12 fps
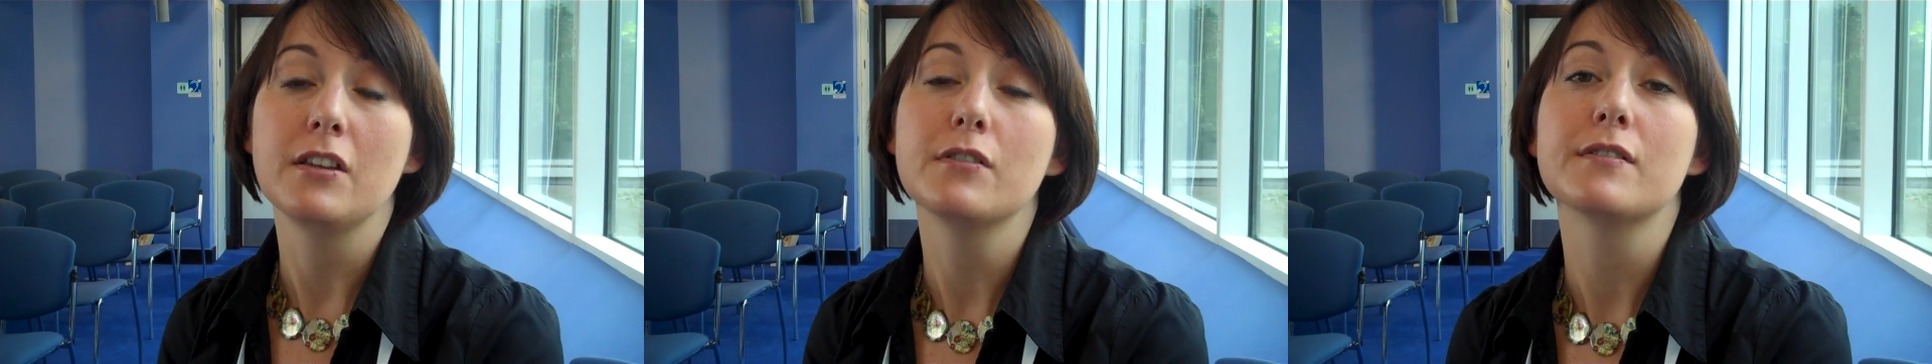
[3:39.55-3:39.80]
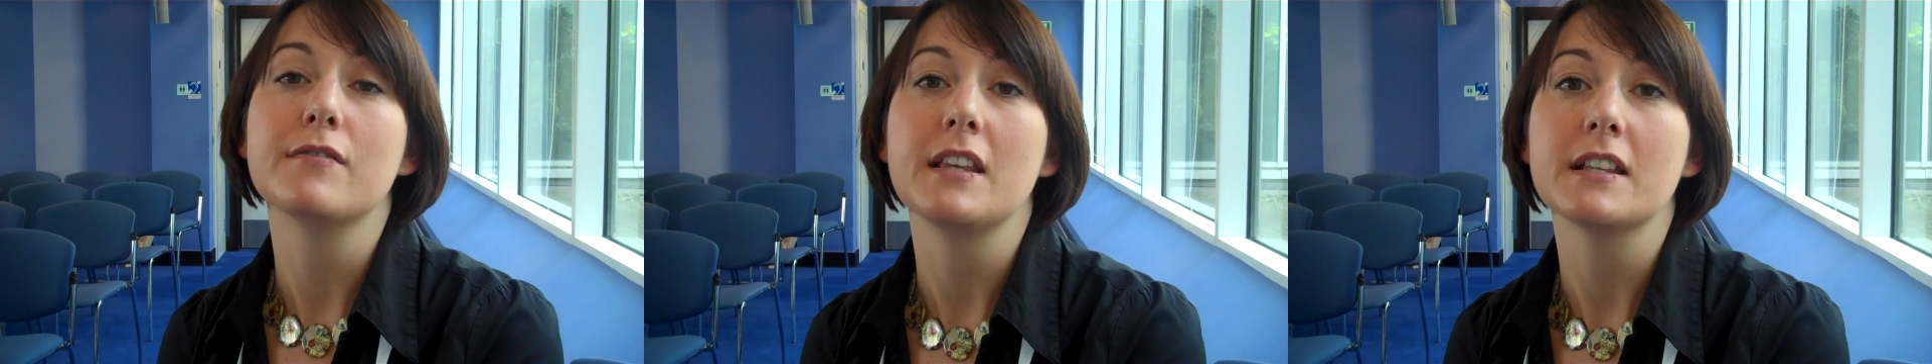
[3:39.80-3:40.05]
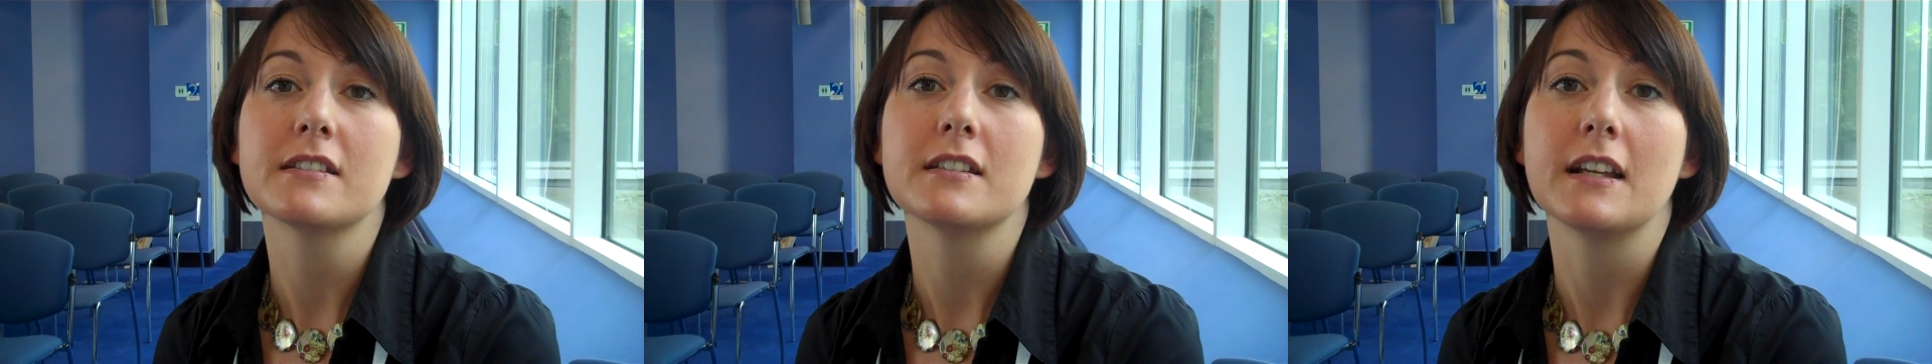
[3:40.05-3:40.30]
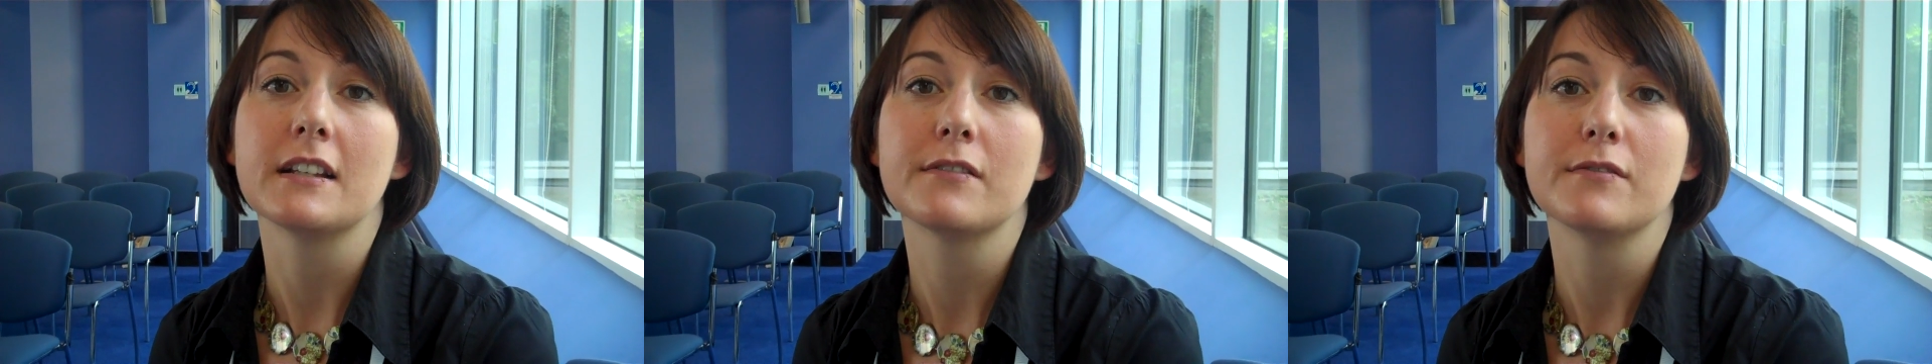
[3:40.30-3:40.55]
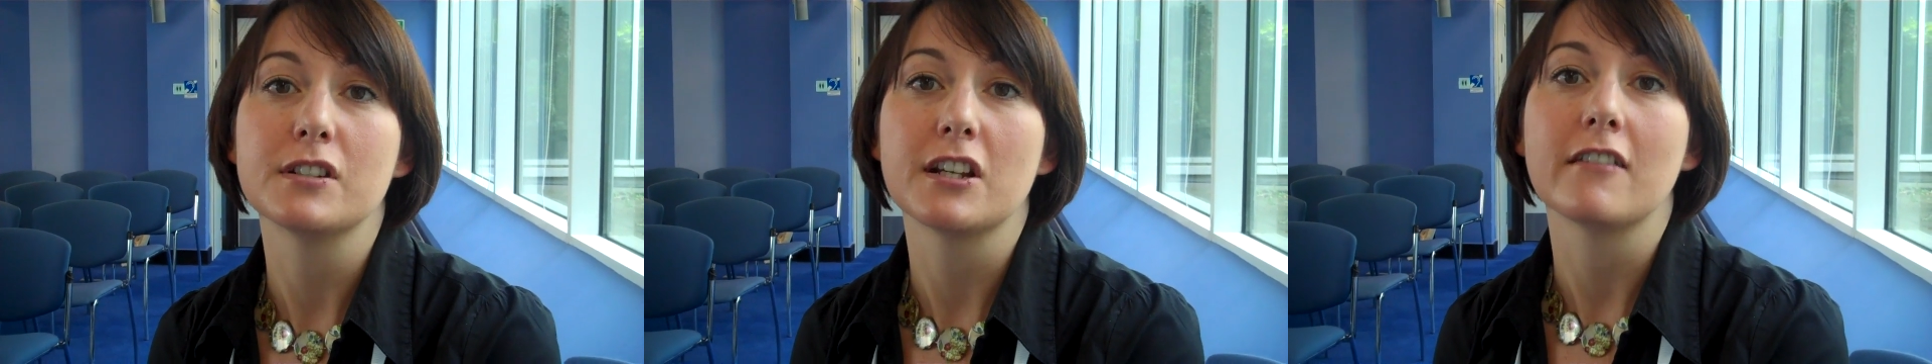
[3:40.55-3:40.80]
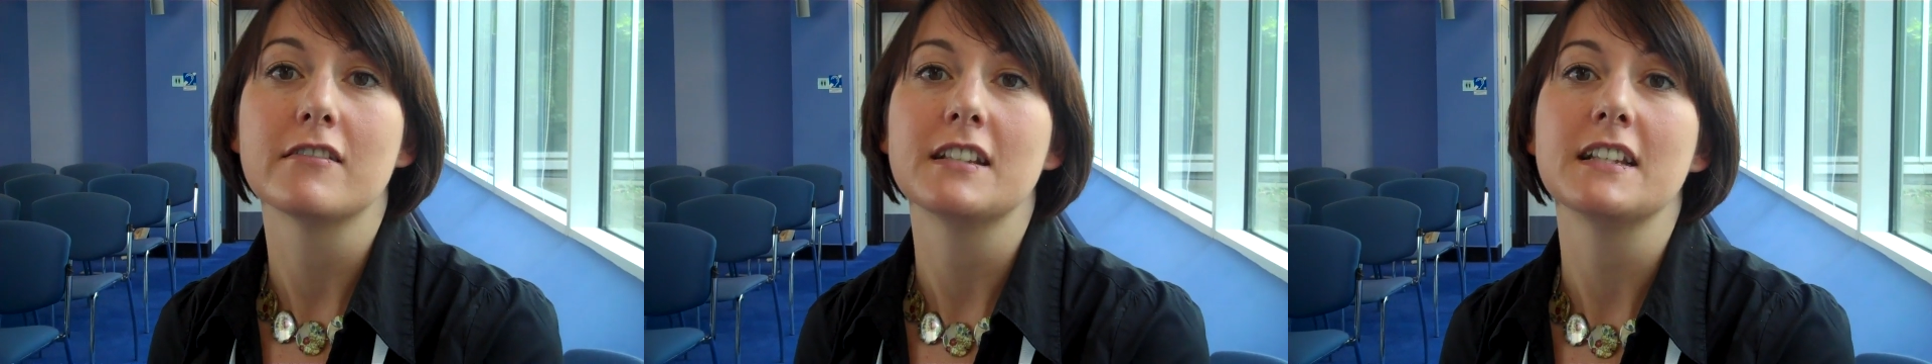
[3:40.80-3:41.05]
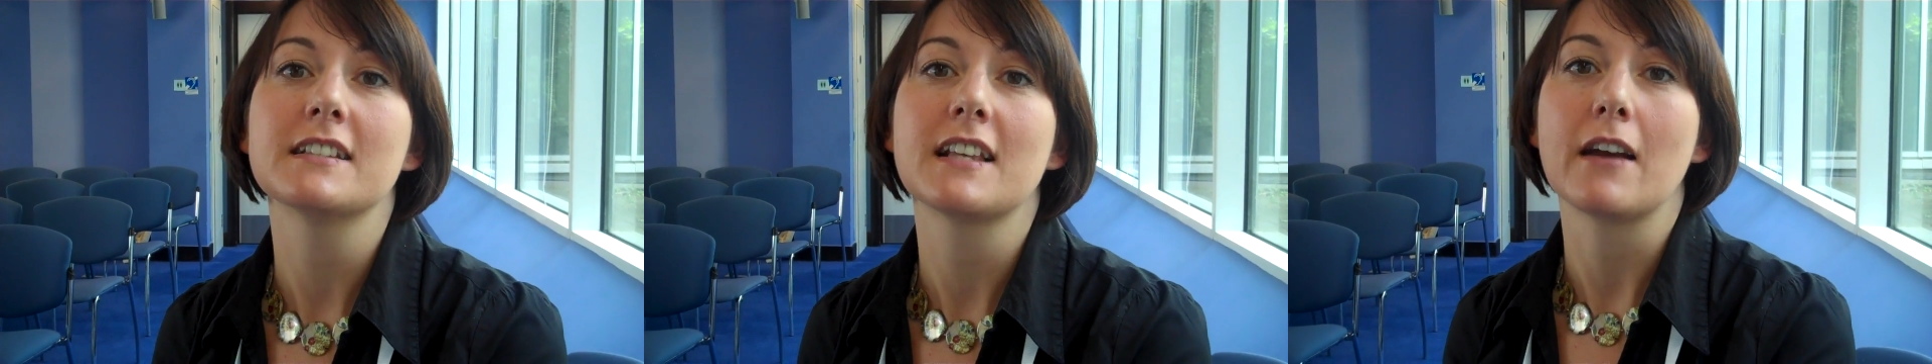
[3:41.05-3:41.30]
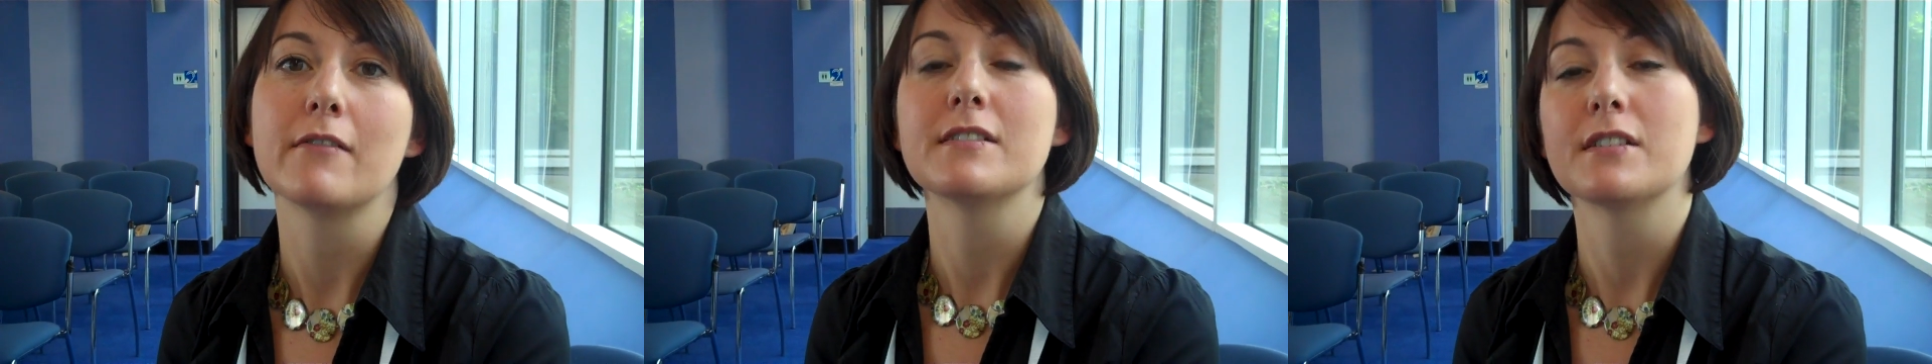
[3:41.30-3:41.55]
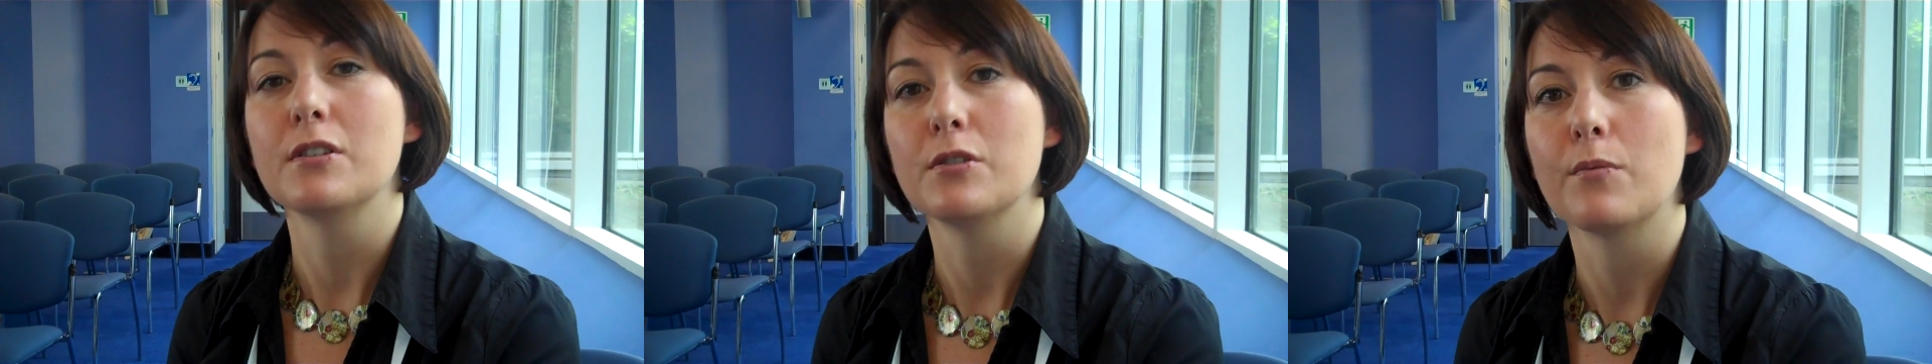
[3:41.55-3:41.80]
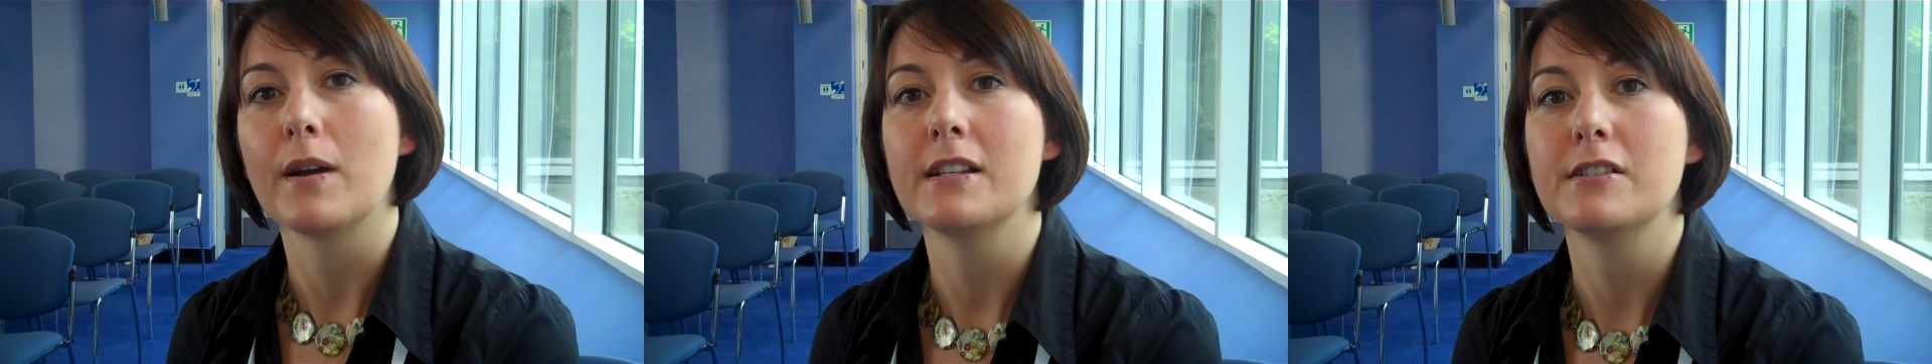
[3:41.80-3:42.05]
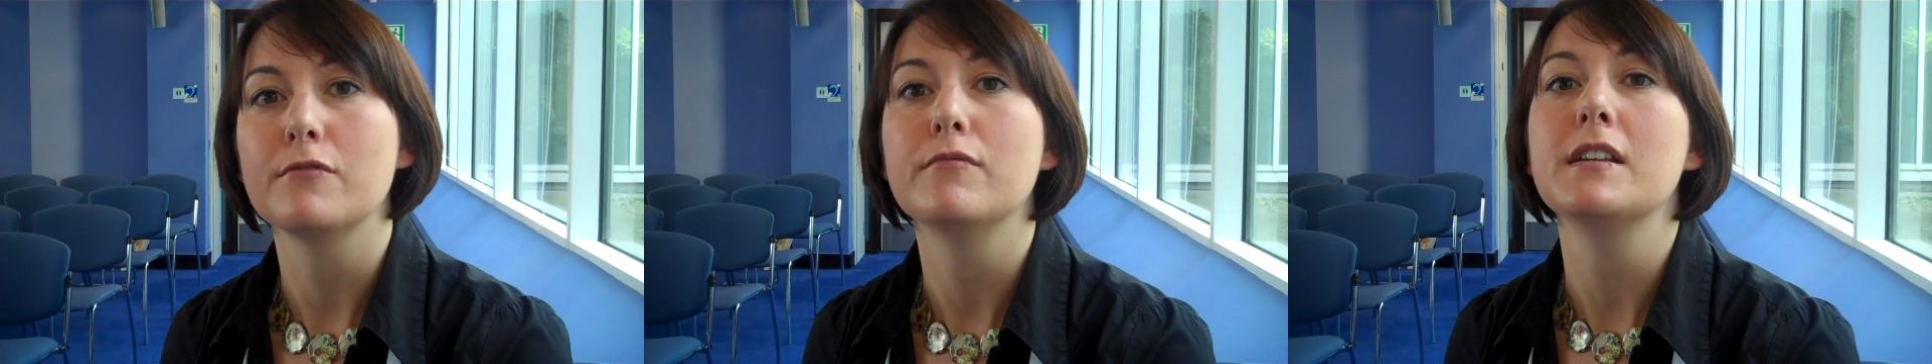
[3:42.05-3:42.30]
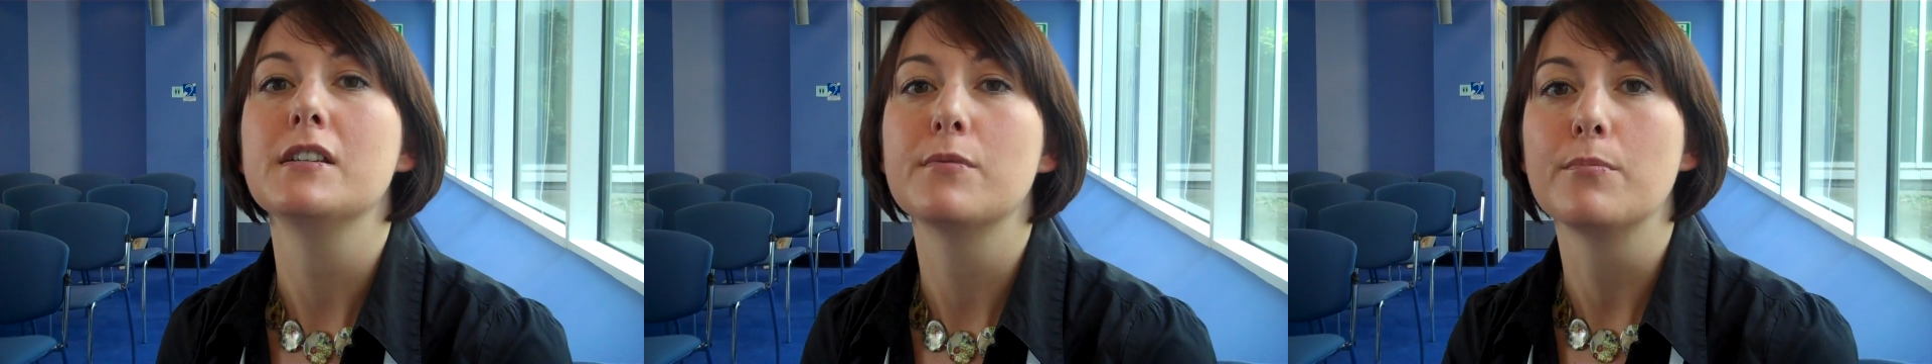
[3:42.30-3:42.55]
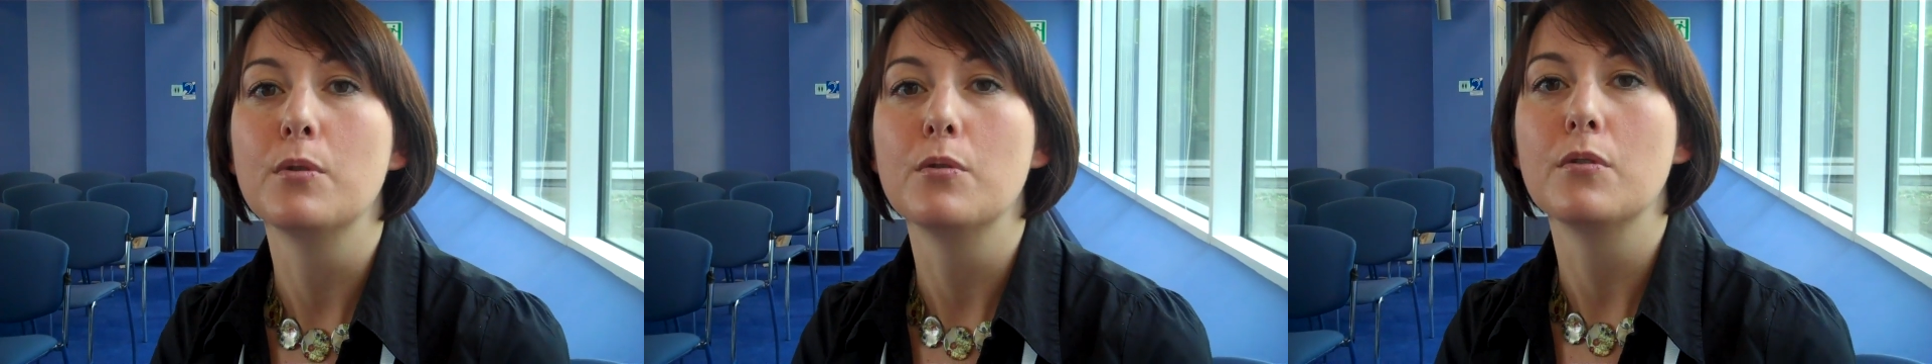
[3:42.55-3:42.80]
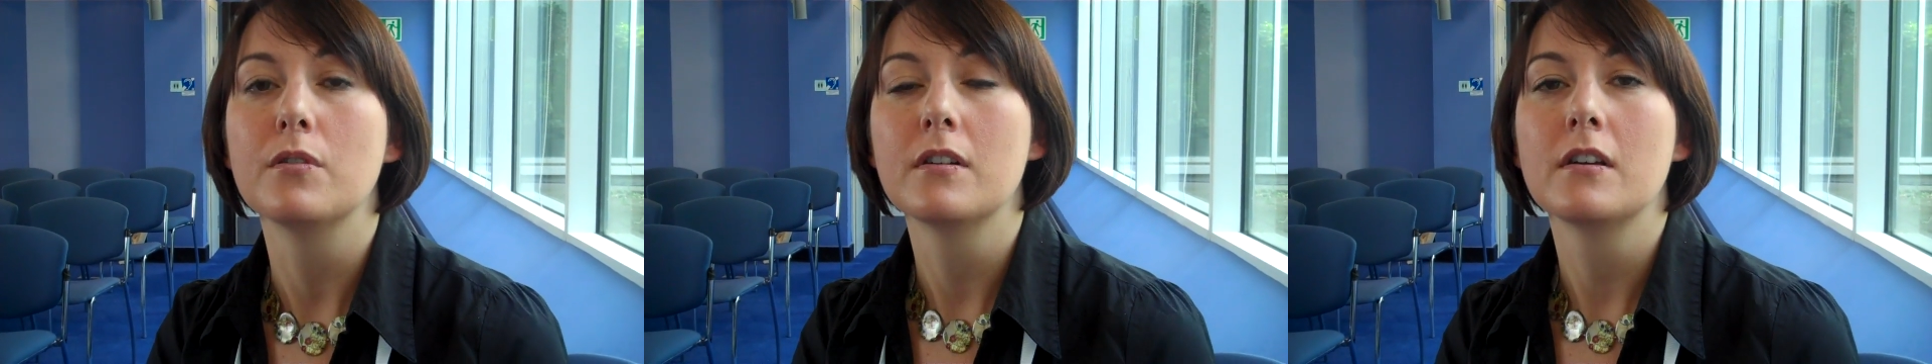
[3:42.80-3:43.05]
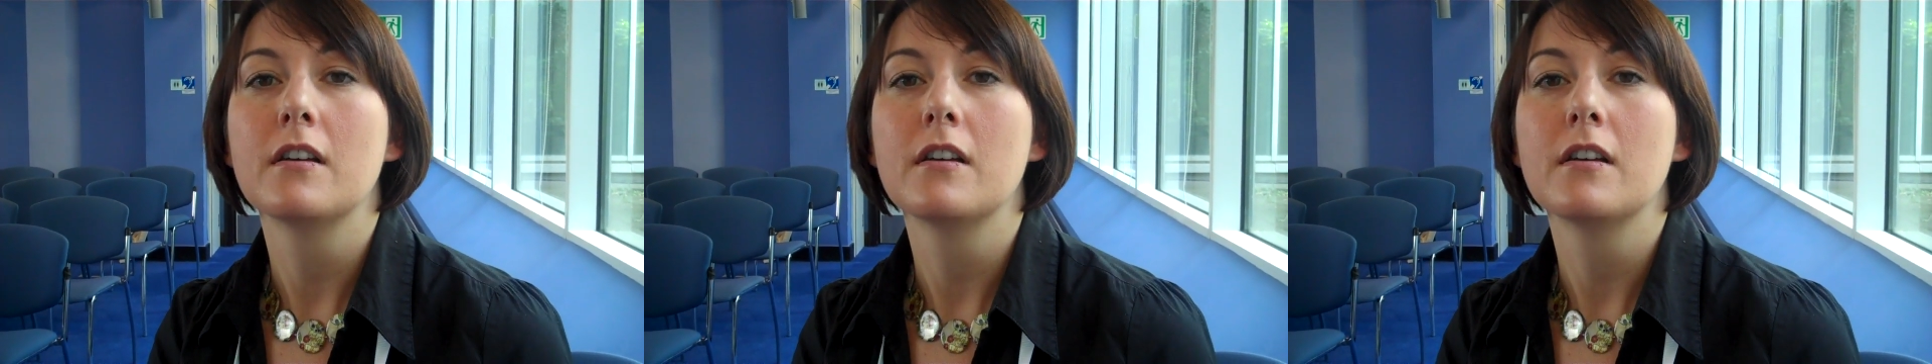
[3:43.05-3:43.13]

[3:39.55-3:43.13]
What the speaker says: use of the internet for charities, how it's a good way to reach more